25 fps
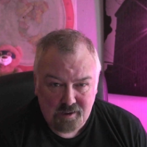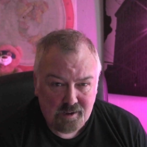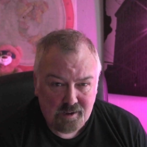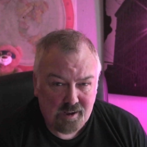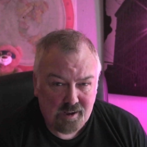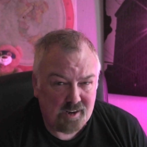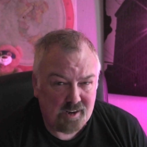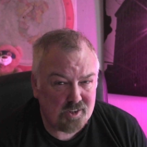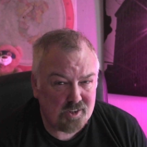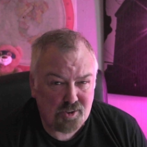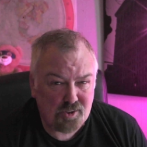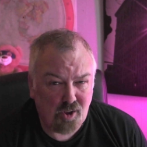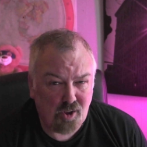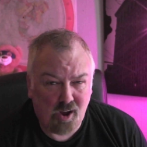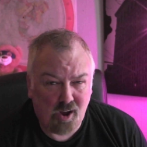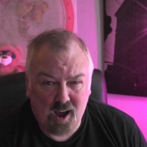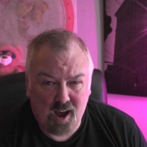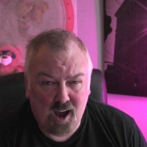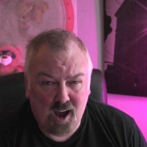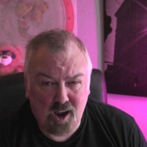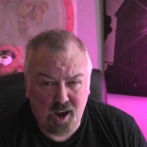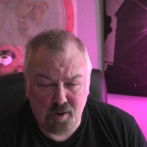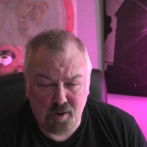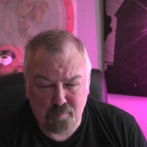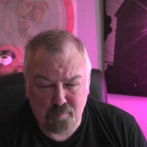And it's not
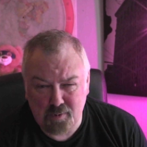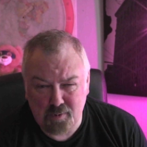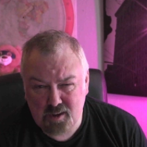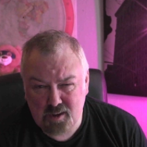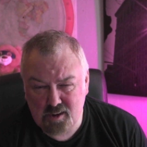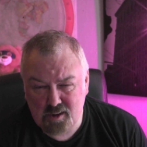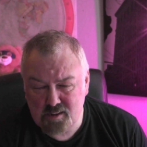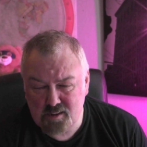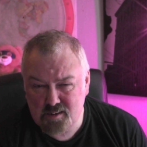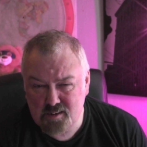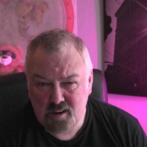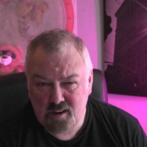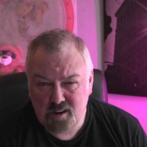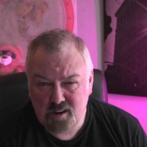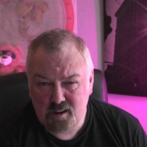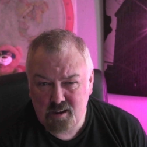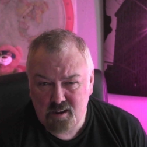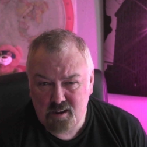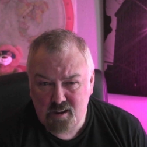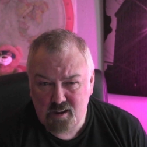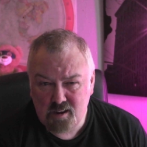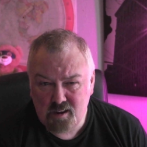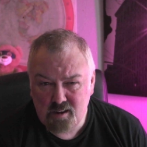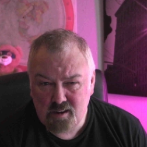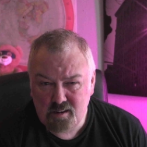hard because,
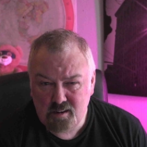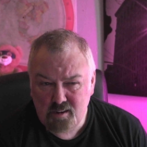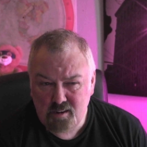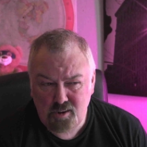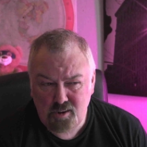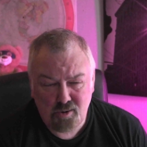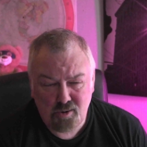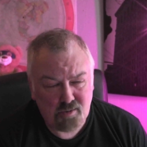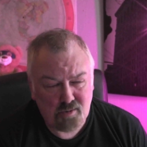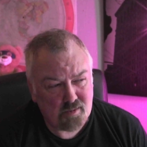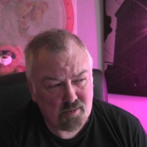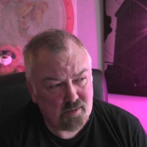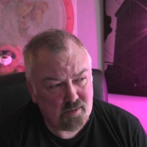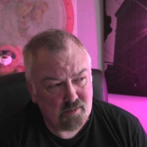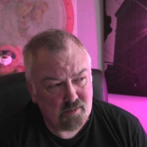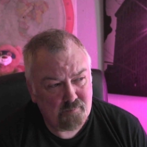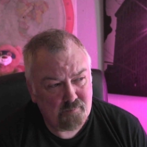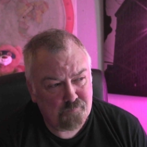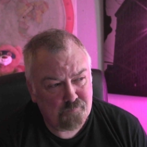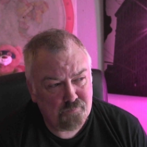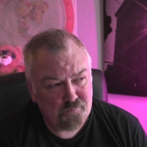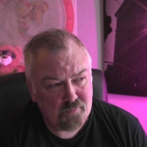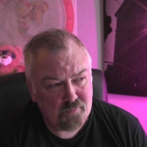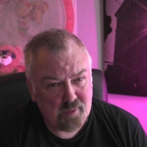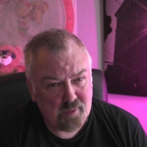you know,
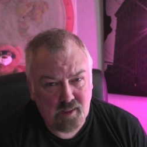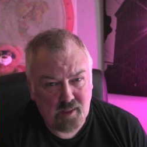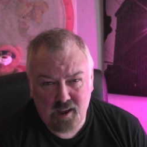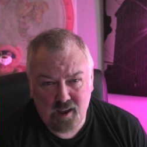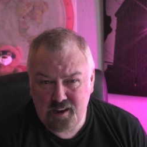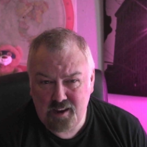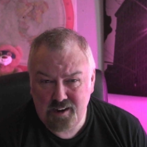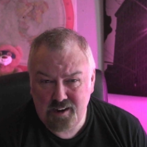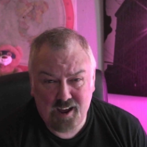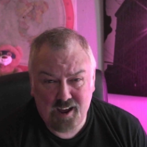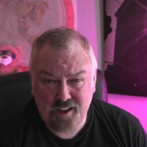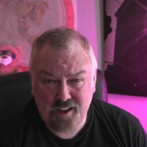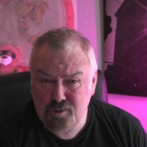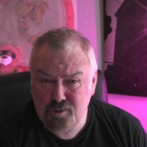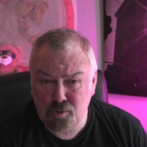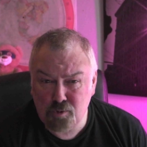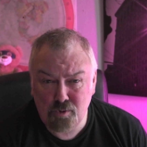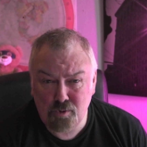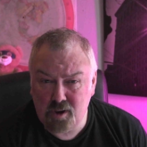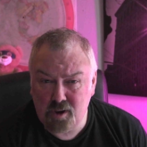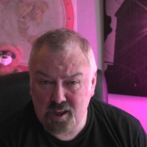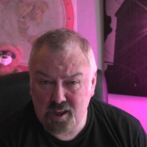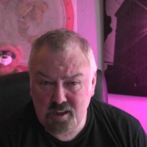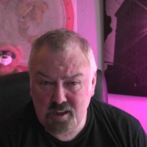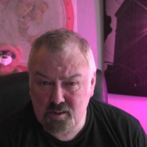and I
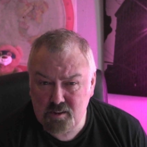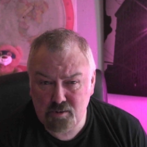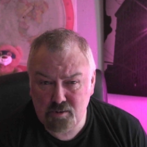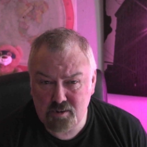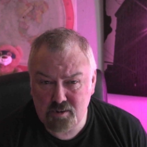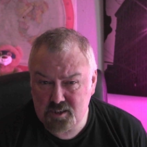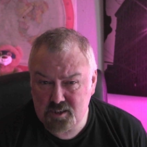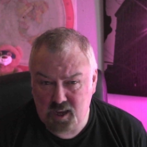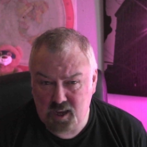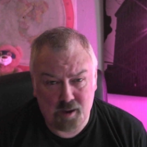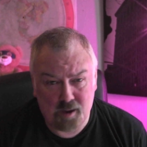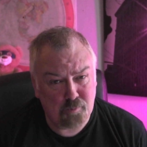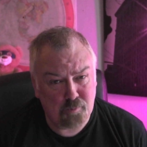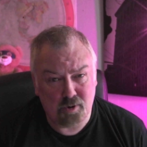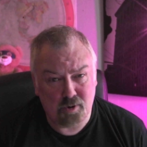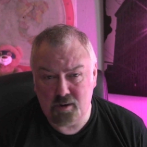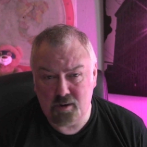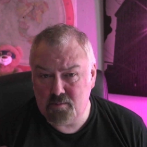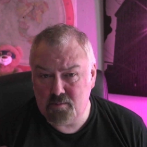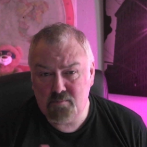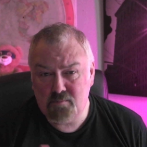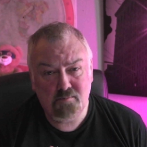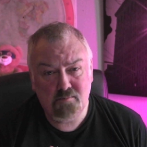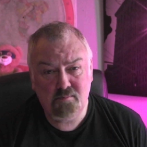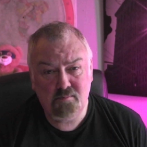don't like Lewis
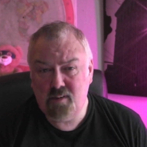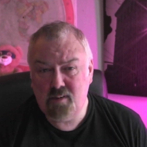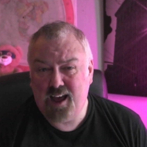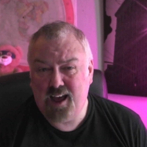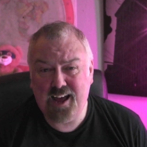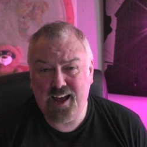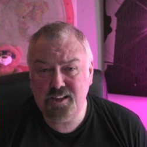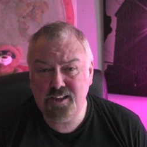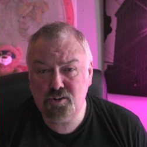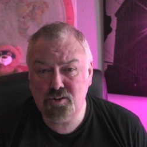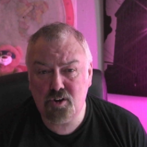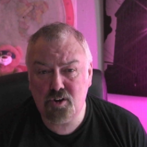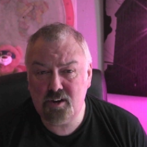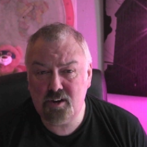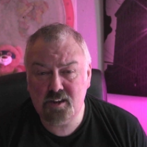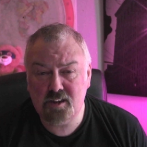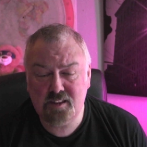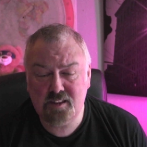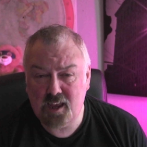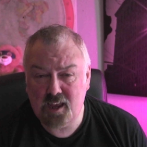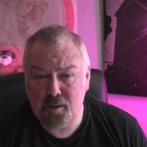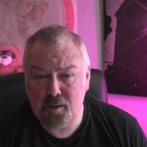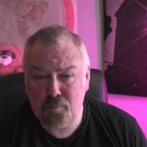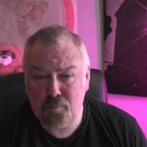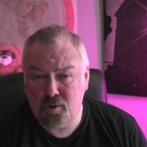Hamilton. Hands on the
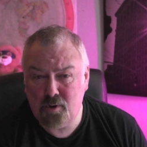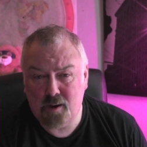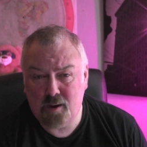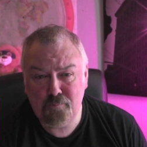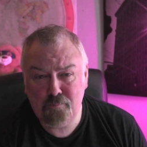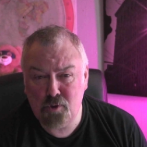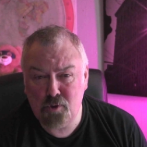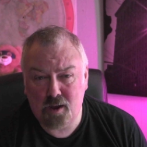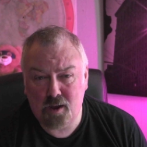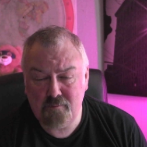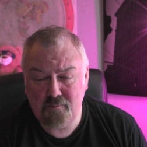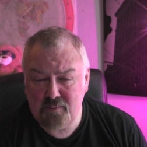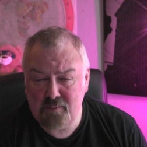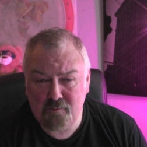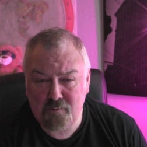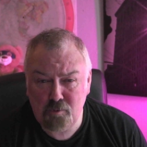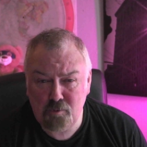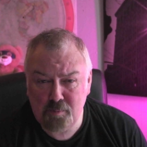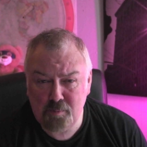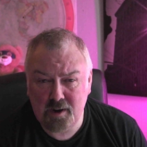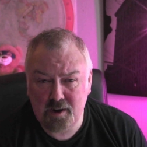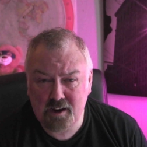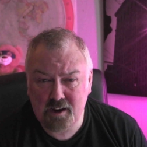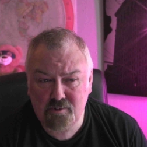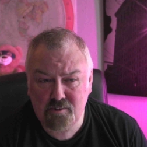table, I've never
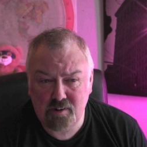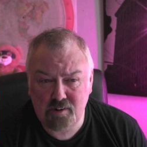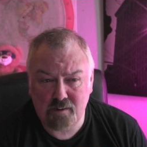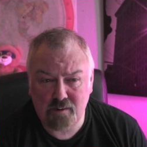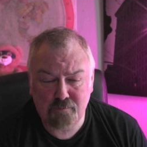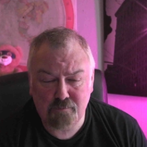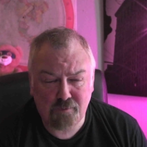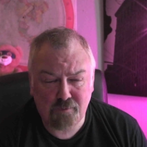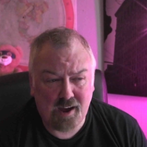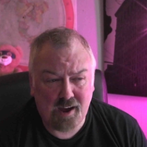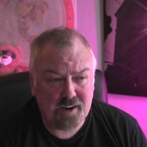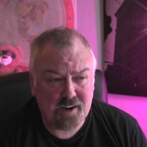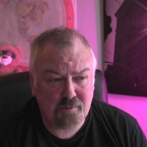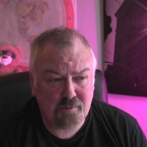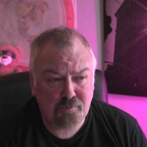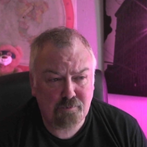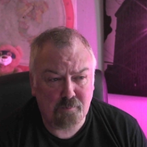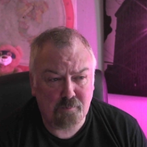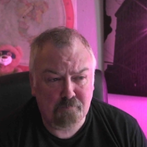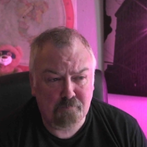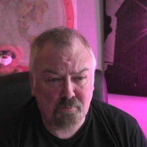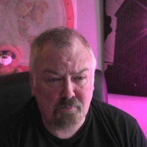been a great fan of him.